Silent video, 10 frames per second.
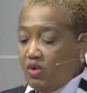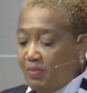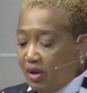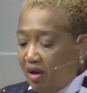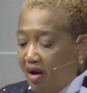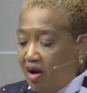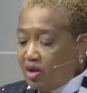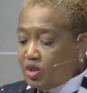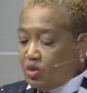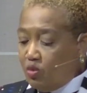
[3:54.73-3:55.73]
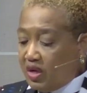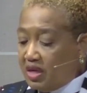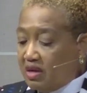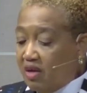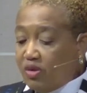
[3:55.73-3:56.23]
We belong to
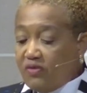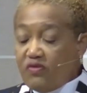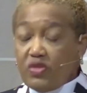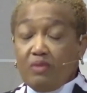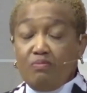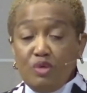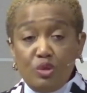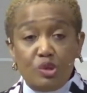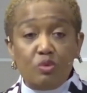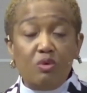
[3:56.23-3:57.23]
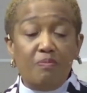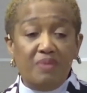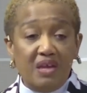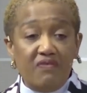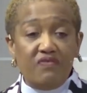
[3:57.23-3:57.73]
one another for the mutual
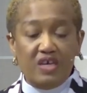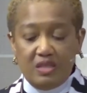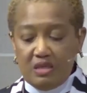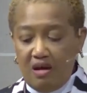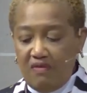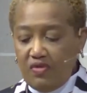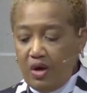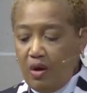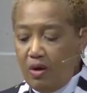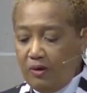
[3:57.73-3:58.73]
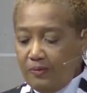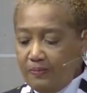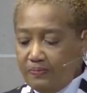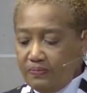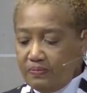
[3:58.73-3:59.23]
benefit of the whole.